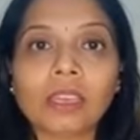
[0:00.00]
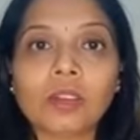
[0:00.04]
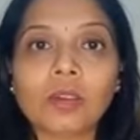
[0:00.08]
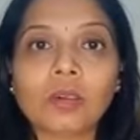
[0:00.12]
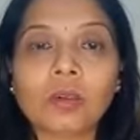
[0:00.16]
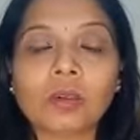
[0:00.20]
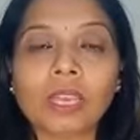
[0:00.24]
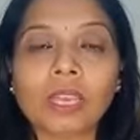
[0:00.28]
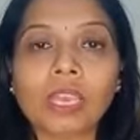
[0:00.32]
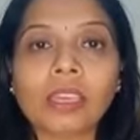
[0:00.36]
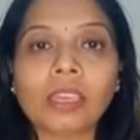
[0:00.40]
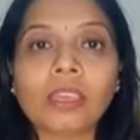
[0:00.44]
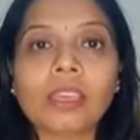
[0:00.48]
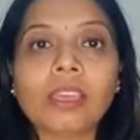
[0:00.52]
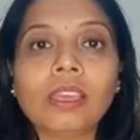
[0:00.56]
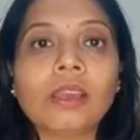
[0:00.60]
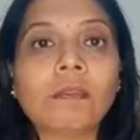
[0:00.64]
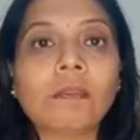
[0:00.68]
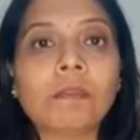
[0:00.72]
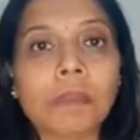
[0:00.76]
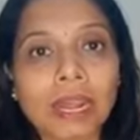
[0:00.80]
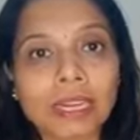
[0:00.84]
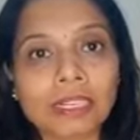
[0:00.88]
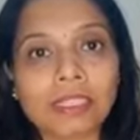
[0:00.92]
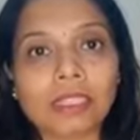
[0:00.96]
Okay,
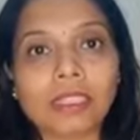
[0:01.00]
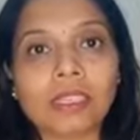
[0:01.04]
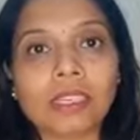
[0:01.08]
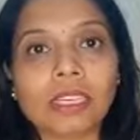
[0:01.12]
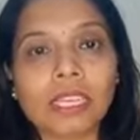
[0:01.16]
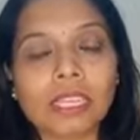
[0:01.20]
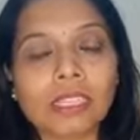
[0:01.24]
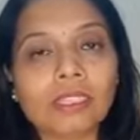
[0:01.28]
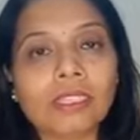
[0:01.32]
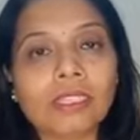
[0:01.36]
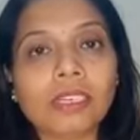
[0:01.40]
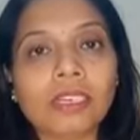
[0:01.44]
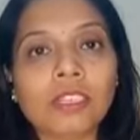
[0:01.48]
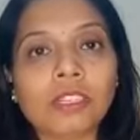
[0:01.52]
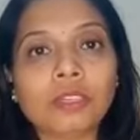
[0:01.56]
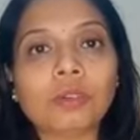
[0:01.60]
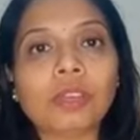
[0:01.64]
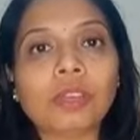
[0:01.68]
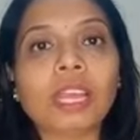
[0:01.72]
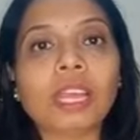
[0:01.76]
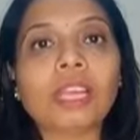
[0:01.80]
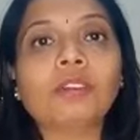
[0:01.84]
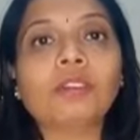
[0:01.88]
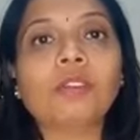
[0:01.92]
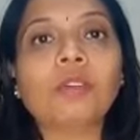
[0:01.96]
but instead you
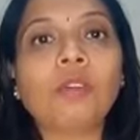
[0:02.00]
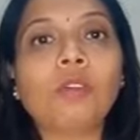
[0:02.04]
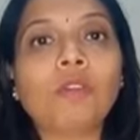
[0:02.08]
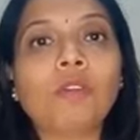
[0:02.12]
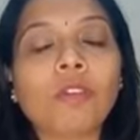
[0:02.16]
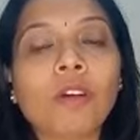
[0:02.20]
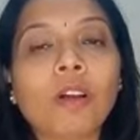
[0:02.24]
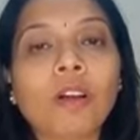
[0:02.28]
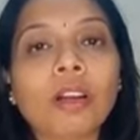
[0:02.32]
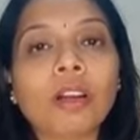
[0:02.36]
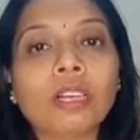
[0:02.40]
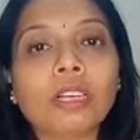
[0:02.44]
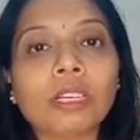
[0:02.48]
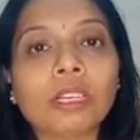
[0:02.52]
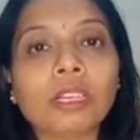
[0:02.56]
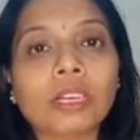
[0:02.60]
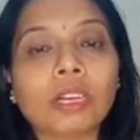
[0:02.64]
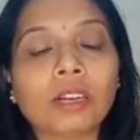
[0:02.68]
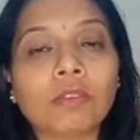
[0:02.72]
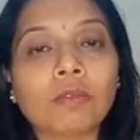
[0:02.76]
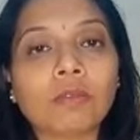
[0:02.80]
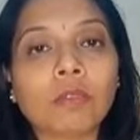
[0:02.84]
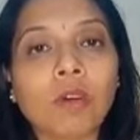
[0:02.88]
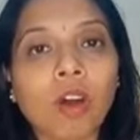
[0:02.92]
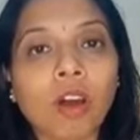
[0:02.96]
can go for
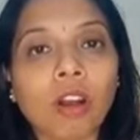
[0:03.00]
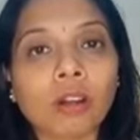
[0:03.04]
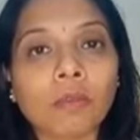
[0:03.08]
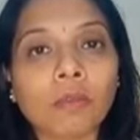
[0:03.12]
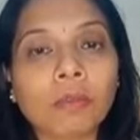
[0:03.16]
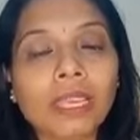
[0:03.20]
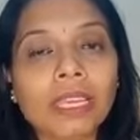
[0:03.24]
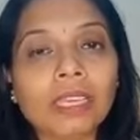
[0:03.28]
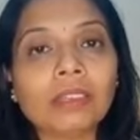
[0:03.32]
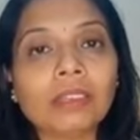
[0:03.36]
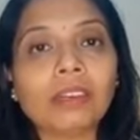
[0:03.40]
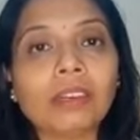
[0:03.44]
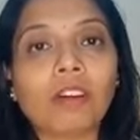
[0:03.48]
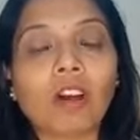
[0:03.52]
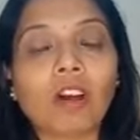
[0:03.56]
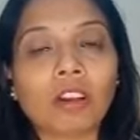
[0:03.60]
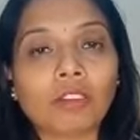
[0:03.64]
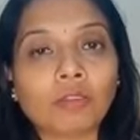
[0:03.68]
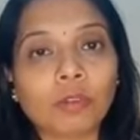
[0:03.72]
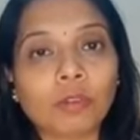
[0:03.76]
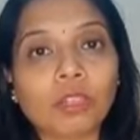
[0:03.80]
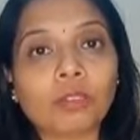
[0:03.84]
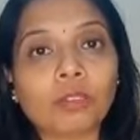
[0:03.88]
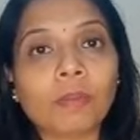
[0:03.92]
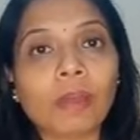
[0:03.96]
warming
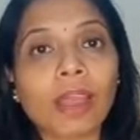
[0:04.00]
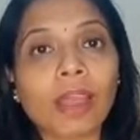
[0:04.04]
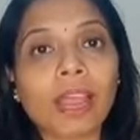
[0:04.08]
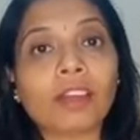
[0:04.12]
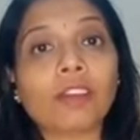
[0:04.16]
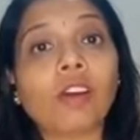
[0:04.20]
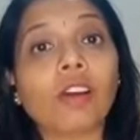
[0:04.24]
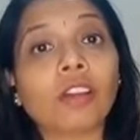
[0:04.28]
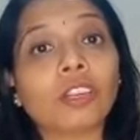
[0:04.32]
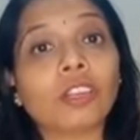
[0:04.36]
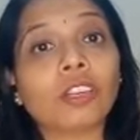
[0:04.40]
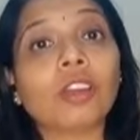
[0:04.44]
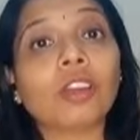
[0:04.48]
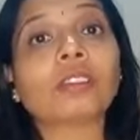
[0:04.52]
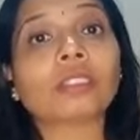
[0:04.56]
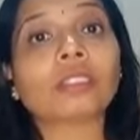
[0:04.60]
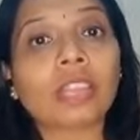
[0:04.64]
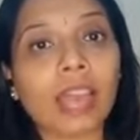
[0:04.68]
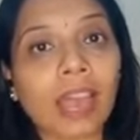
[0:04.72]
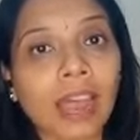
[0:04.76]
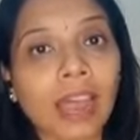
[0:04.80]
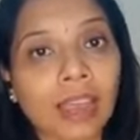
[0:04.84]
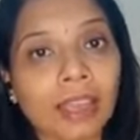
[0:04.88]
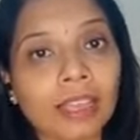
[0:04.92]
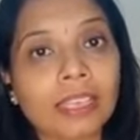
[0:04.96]
hot water bath on your
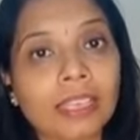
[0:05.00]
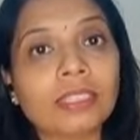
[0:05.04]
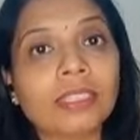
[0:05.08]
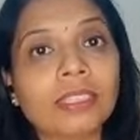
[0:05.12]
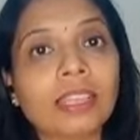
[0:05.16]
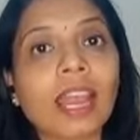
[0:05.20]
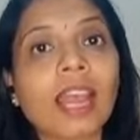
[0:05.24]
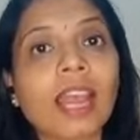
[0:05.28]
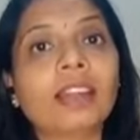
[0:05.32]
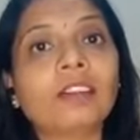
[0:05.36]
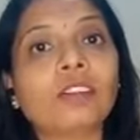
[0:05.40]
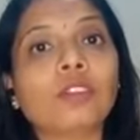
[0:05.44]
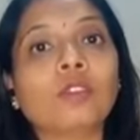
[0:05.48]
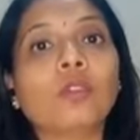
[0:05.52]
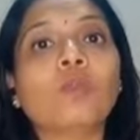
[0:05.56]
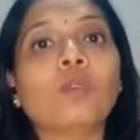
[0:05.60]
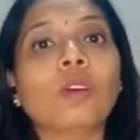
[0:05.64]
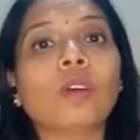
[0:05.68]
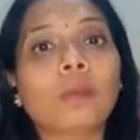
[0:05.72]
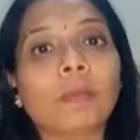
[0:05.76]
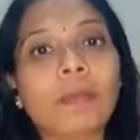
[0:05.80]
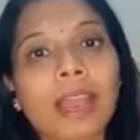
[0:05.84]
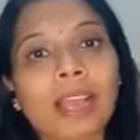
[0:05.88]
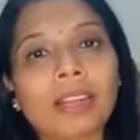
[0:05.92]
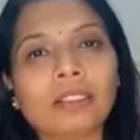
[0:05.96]
thighs and
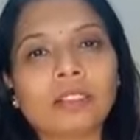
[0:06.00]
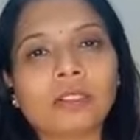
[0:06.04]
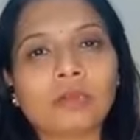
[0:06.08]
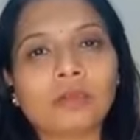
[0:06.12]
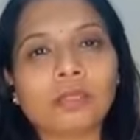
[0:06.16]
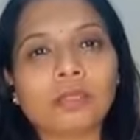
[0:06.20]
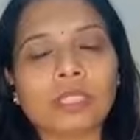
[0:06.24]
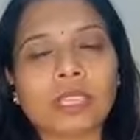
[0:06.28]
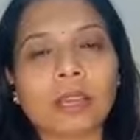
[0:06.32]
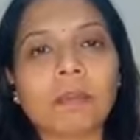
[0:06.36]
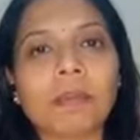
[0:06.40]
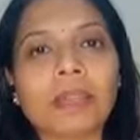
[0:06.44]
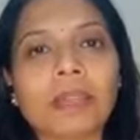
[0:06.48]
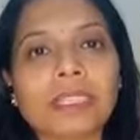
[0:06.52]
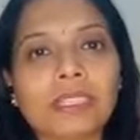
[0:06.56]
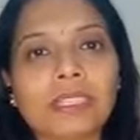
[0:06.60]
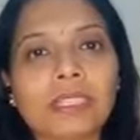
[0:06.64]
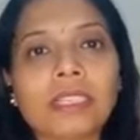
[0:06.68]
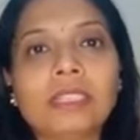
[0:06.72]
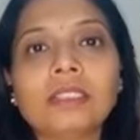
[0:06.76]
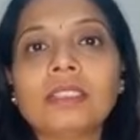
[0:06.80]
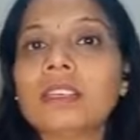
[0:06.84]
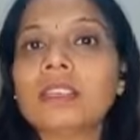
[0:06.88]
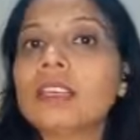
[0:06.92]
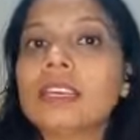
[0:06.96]
lower back to some
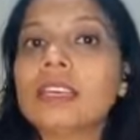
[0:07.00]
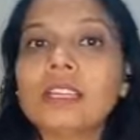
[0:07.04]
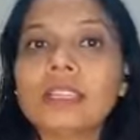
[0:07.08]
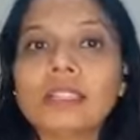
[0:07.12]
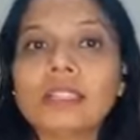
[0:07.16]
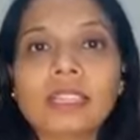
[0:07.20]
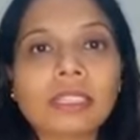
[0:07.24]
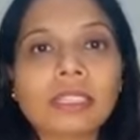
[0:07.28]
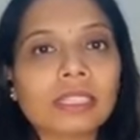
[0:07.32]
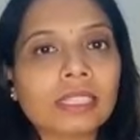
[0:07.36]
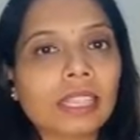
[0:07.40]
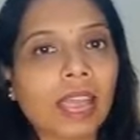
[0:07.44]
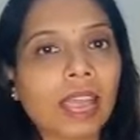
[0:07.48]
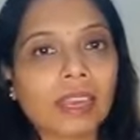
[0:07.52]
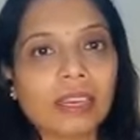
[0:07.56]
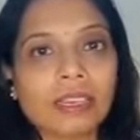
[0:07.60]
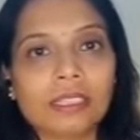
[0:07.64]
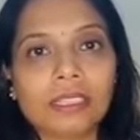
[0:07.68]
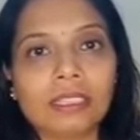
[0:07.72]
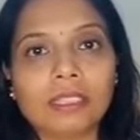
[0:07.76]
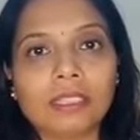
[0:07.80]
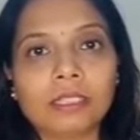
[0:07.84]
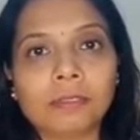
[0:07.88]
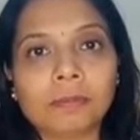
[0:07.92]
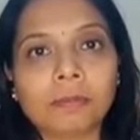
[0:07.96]
extent, the
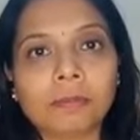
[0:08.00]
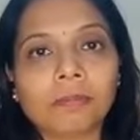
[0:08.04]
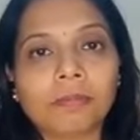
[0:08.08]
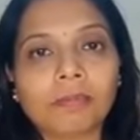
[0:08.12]
sides.